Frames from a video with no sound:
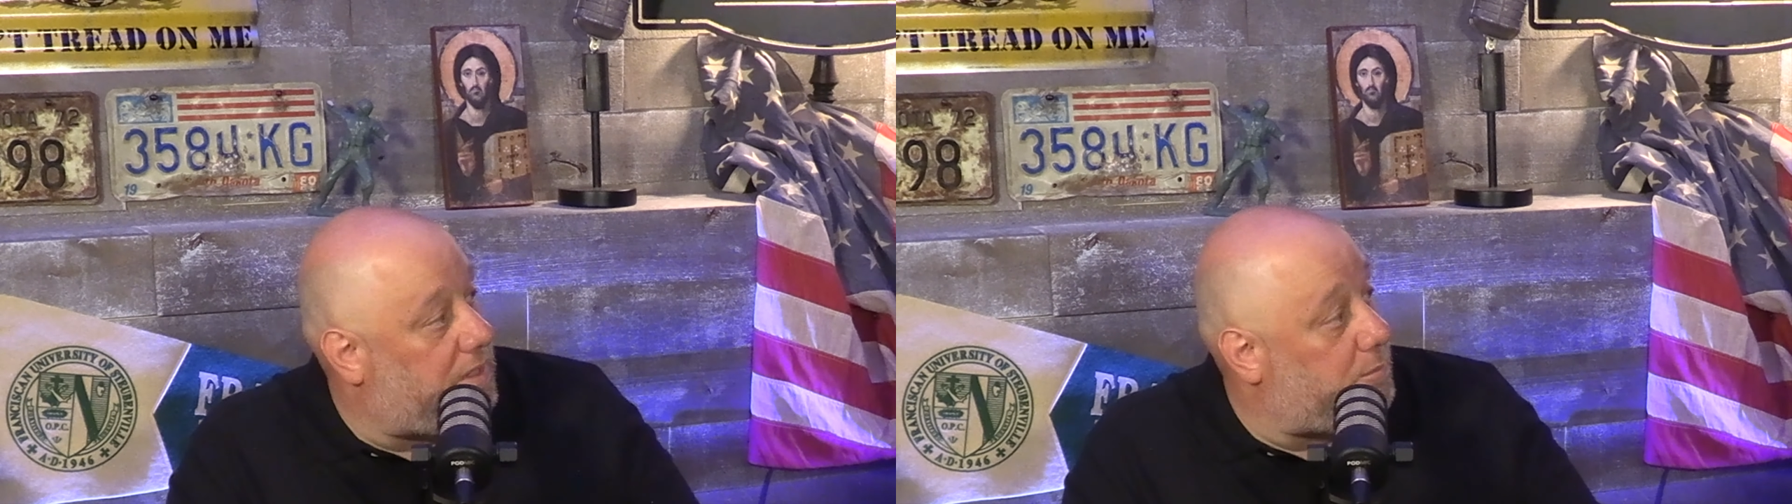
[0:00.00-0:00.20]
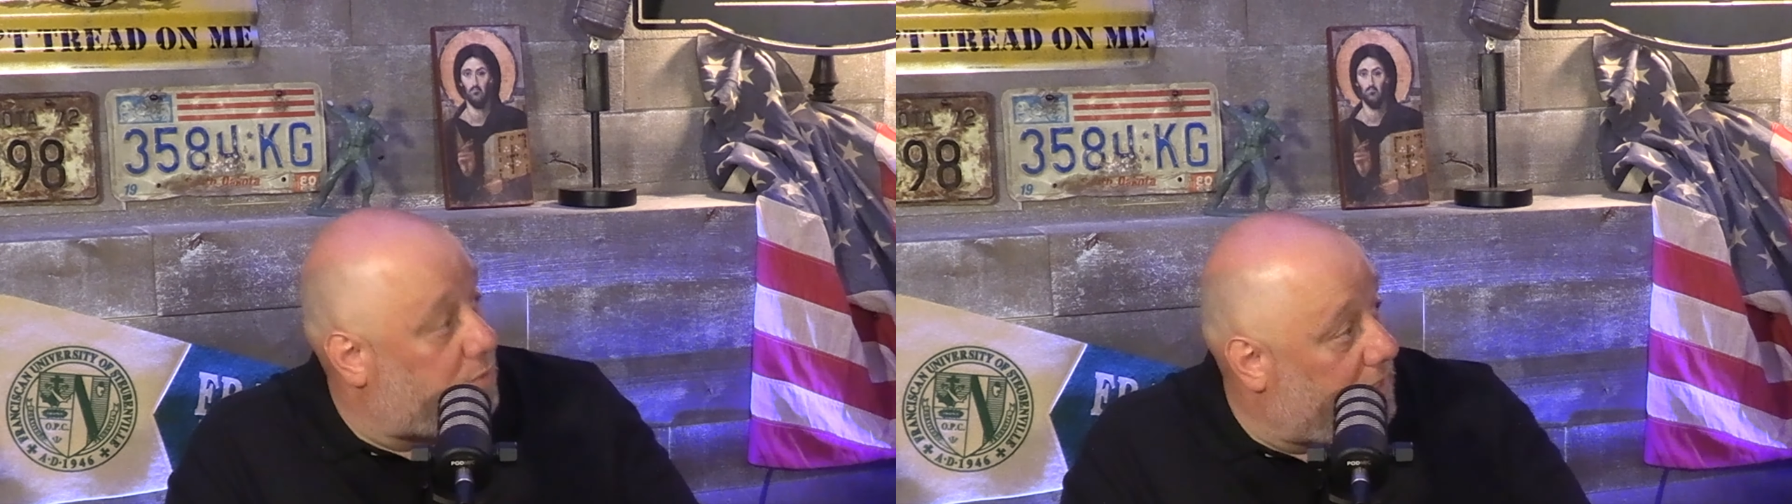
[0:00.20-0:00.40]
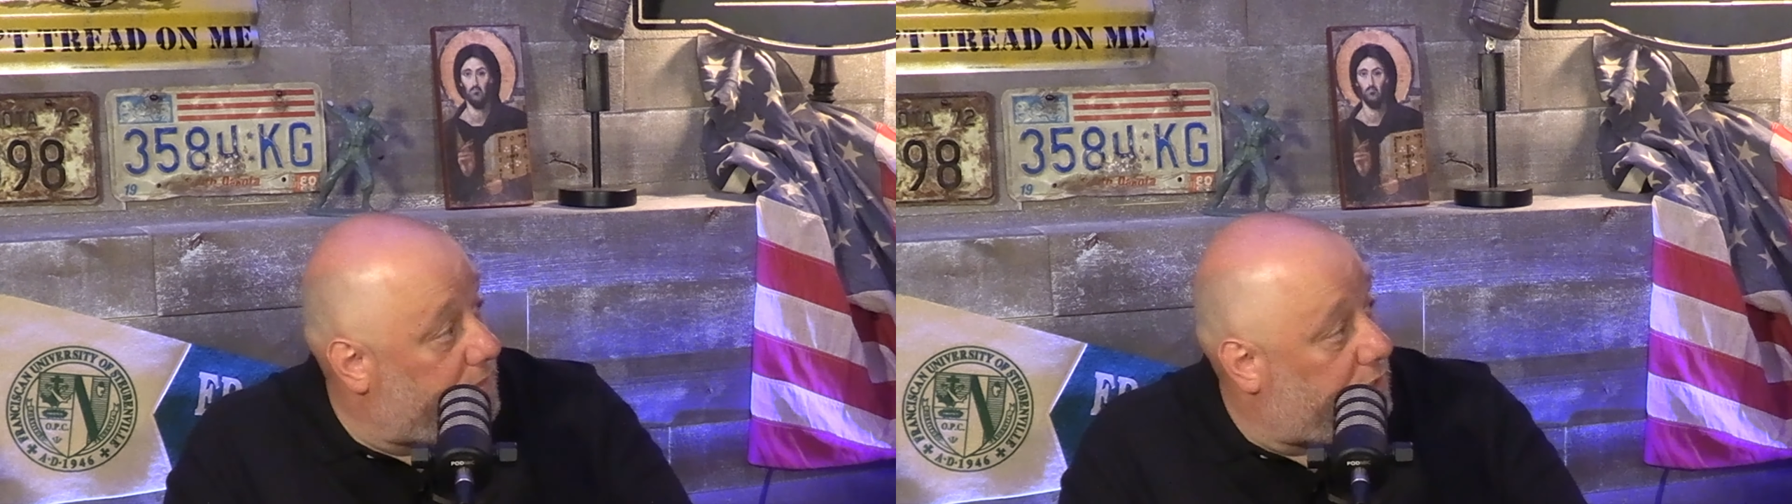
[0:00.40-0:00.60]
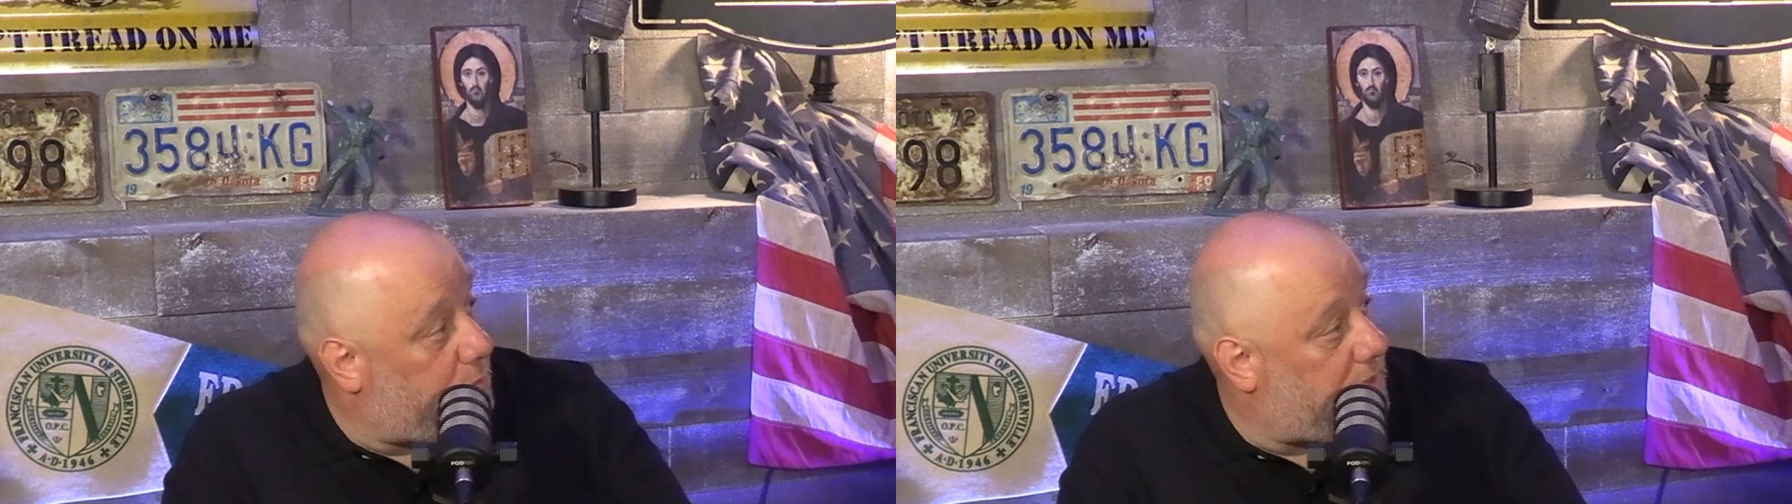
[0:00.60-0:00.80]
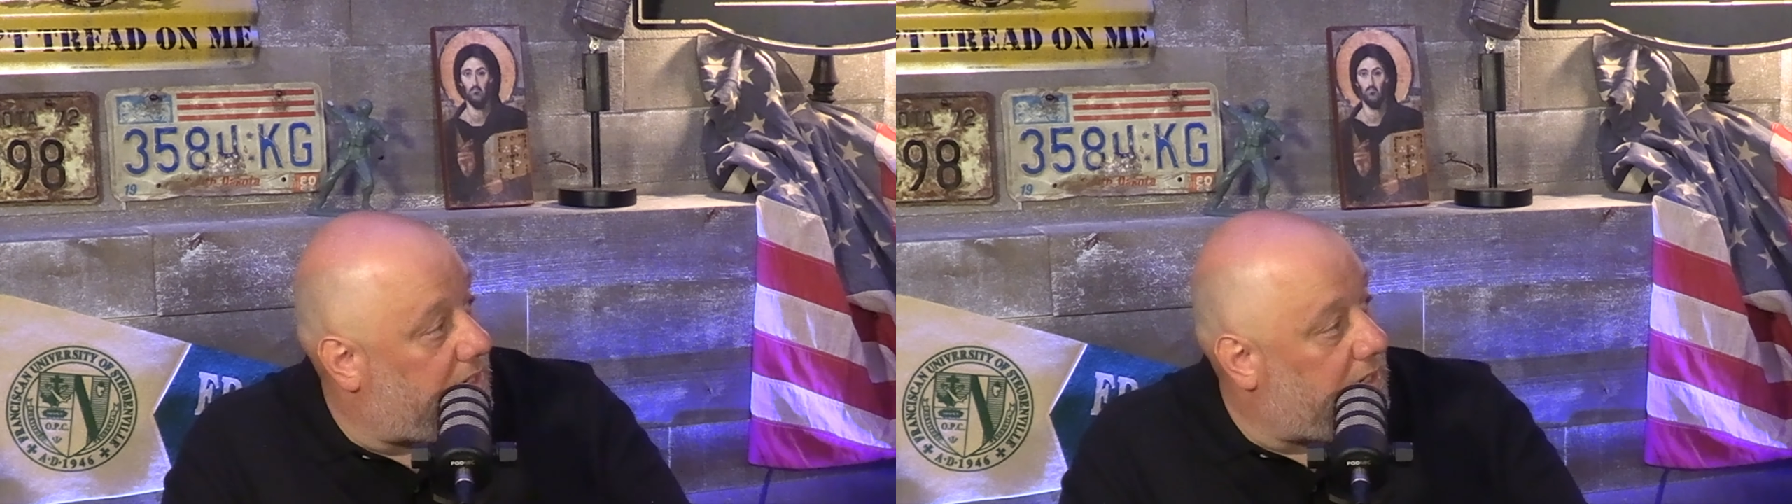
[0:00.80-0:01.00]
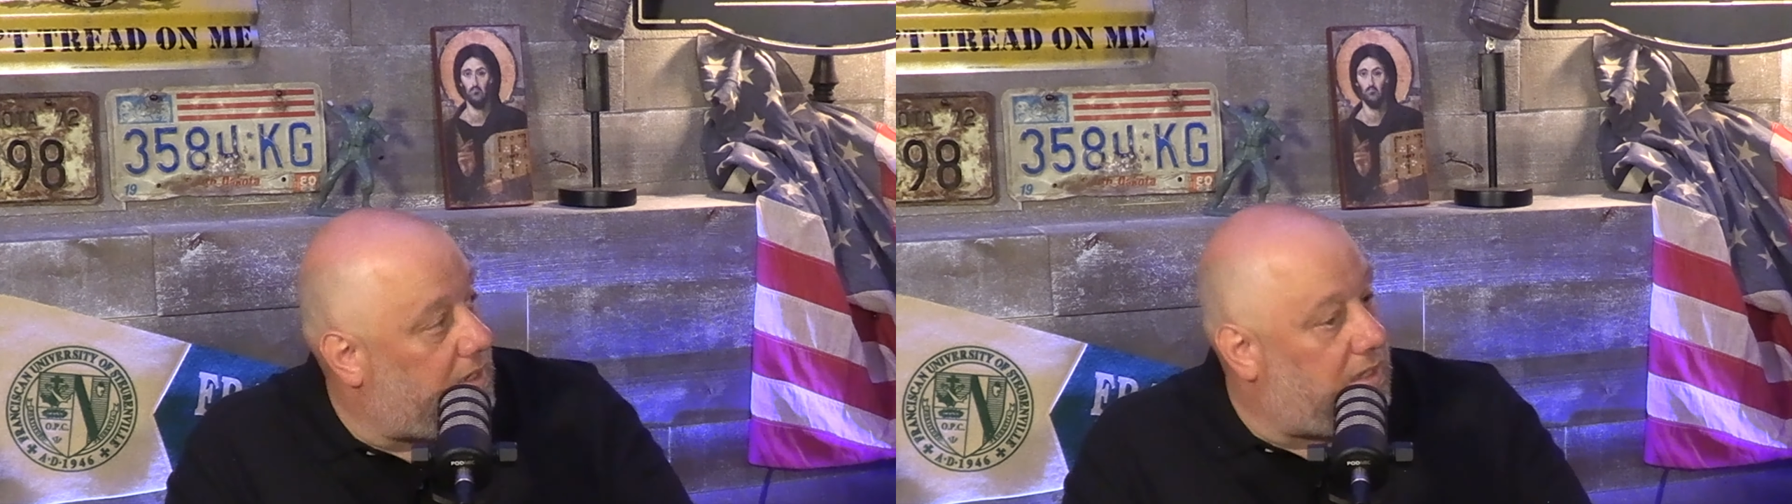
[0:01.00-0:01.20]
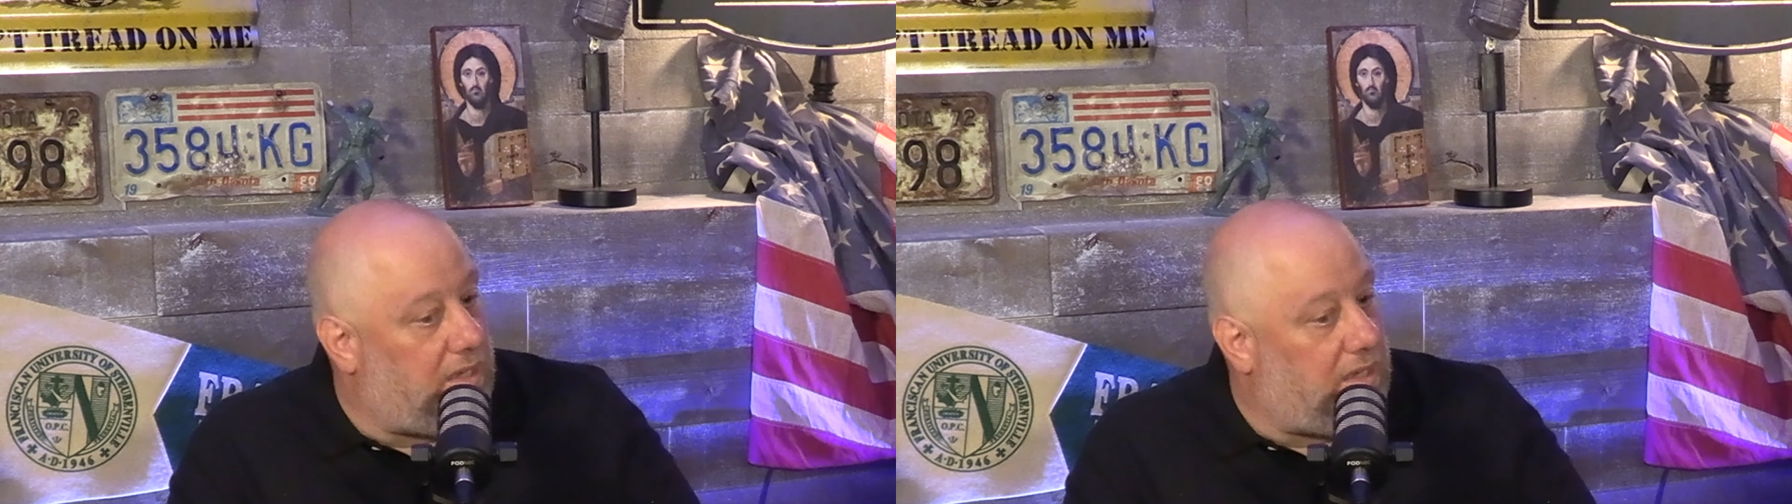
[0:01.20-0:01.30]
We can pray with you, but